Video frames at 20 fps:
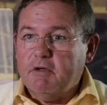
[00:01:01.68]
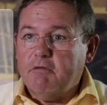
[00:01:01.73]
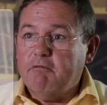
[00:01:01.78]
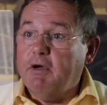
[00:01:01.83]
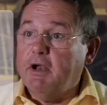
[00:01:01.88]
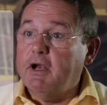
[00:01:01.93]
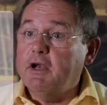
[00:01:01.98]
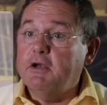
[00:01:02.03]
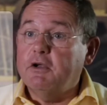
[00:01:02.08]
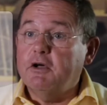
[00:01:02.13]

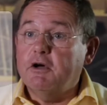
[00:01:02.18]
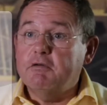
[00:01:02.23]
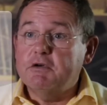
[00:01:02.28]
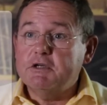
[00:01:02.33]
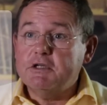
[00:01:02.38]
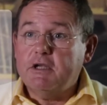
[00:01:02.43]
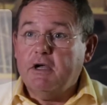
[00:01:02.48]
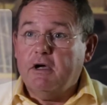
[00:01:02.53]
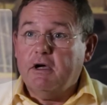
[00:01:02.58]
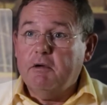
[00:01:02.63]
Very
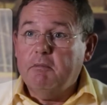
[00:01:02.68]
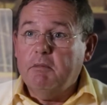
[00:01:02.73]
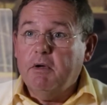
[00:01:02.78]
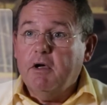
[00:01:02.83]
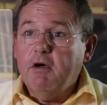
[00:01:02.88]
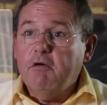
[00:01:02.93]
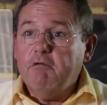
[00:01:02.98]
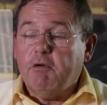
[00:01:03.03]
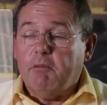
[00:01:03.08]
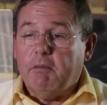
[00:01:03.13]
nervous time
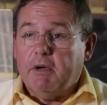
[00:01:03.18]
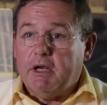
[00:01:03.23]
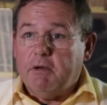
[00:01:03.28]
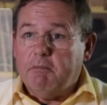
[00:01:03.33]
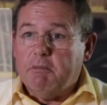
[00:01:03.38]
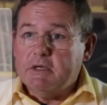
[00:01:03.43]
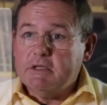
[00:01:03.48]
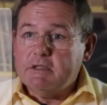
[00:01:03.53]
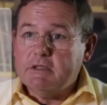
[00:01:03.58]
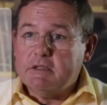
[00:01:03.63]
for many
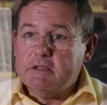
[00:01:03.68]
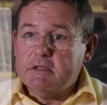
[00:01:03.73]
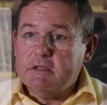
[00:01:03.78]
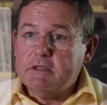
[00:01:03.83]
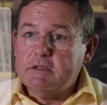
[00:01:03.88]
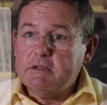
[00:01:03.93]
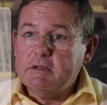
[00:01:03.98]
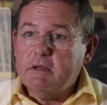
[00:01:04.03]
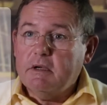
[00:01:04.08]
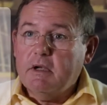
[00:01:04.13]

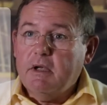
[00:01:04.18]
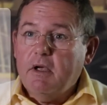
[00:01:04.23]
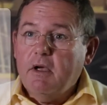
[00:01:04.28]
businesses.